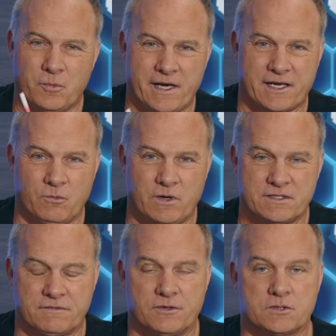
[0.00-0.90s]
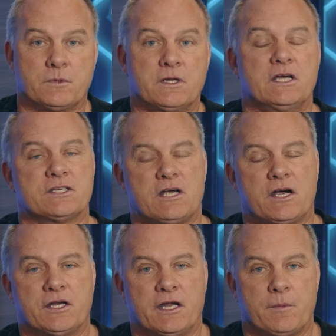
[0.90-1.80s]
back and watch the first one.
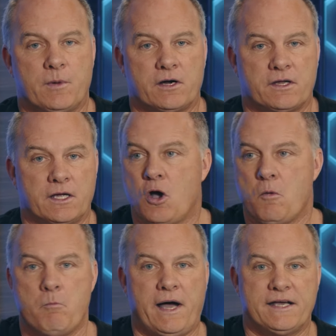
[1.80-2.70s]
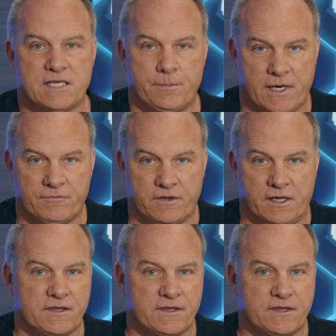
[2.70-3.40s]
Soccer United Marketing buys up everything.